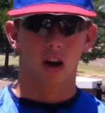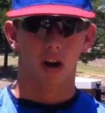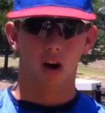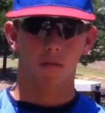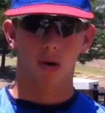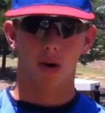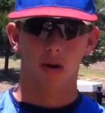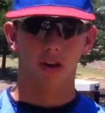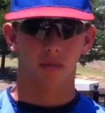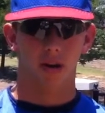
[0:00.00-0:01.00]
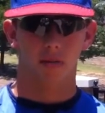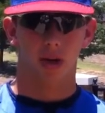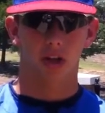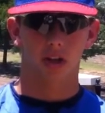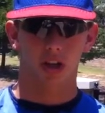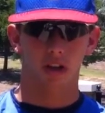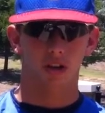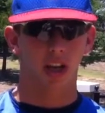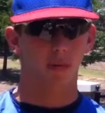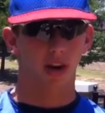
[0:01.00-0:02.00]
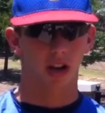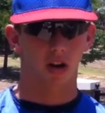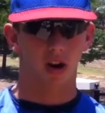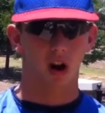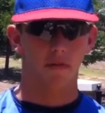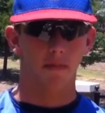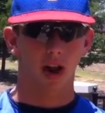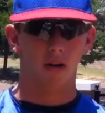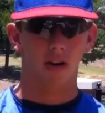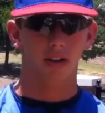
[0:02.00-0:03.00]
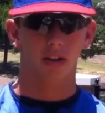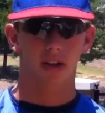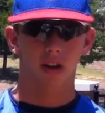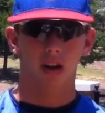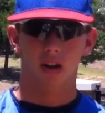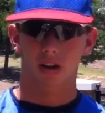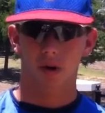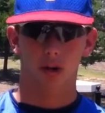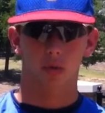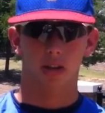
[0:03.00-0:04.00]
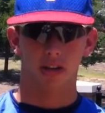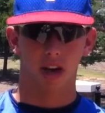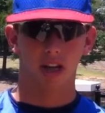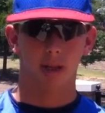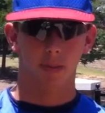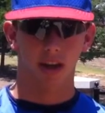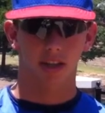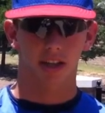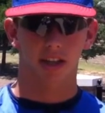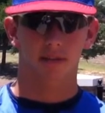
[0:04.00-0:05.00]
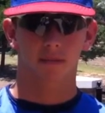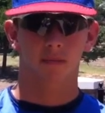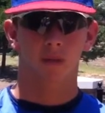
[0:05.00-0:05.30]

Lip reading: A curveball, it can be a pitch to either keep a hitter off balance, especially when he's not expecting it,